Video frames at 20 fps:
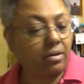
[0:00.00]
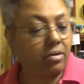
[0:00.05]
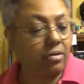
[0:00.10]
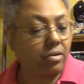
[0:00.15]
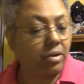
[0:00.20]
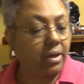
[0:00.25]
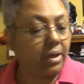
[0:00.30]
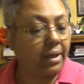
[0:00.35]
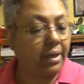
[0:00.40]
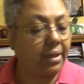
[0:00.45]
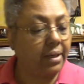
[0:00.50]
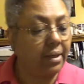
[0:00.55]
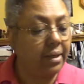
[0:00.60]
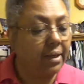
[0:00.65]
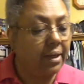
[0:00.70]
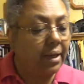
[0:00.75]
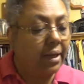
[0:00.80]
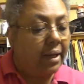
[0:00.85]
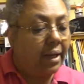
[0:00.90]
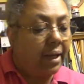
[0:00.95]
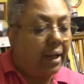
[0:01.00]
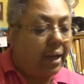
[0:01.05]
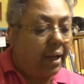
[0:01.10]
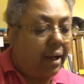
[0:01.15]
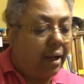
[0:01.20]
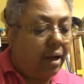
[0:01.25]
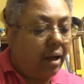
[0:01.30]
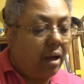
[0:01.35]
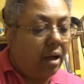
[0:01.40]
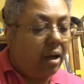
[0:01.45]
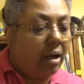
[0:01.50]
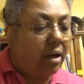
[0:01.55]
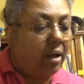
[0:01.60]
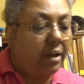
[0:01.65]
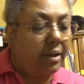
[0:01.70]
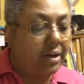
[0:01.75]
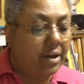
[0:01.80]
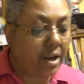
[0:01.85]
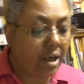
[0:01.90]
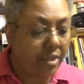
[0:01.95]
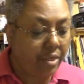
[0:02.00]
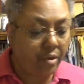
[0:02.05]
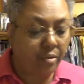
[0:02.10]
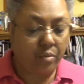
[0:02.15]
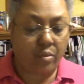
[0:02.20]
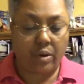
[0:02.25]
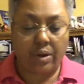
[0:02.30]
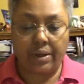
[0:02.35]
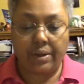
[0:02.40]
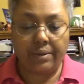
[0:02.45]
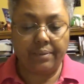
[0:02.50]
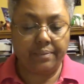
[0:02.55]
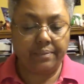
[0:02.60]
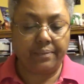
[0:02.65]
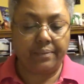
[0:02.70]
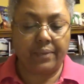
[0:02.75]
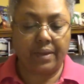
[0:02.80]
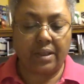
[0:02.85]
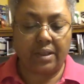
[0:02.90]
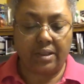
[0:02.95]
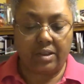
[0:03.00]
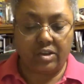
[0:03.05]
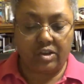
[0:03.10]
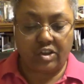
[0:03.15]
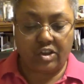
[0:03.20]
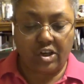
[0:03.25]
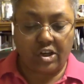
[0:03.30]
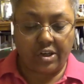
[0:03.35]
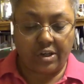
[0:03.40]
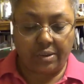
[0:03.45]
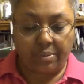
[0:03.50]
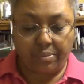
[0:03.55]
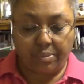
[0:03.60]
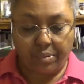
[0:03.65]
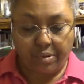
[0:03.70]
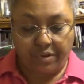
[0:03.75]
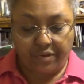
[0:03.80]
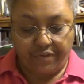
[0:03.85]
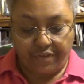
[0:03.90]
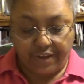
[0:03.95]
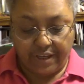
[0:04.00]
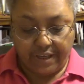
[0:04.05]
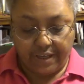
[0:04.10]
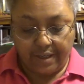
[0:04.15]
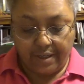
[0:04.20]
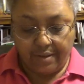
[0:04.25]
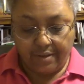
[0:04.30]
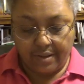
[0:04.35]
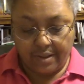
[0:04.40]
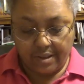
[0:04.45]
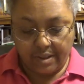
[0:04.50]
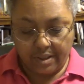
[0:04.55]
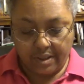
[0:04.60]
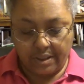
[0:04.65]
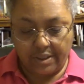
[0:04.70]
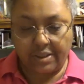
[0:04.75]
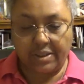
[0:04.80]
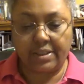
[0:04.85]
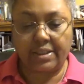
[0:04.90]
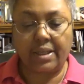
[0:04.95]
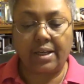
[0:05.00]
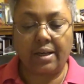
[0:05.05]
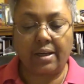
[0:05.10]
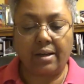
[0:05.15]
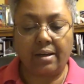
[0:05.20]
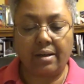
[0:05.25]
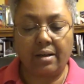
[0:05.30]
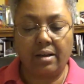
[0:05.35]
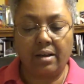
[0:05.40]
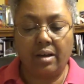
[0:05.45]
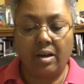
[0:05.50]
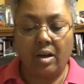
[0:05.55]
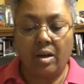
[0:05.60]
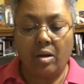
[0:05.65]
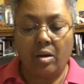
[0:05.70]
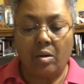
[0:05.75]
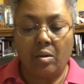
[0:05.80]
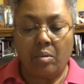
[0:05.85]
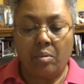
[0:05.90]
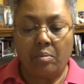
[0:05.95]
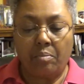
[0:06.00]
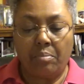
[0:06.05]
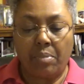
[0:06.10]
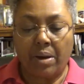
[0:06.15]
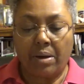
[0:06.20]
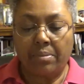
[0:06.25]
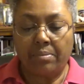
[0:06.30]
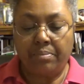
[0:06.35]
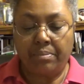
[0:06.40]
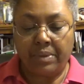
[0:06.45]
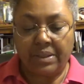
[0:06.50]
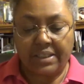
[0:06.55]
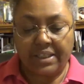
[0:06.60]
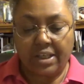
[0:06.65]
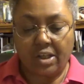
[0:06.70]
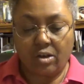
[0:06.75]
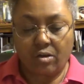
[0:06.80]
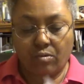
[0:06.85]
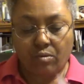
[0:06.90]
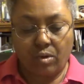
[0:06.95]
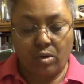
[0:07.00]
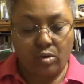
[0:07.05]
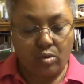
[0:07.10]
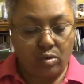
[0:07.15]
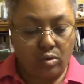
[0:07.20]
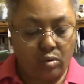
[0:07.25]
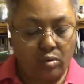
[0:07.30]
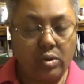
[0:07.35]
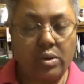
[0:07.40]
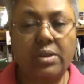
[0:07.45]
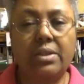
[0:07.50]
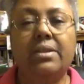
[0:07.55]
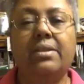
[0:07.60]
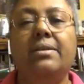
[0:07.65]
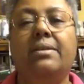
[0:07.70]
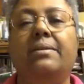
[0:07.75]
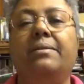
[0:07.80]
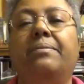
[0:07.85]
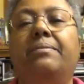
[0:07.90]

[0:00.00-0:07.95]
that. Okay. Another one is Jardin Privé. This is Mademoiselle Rose.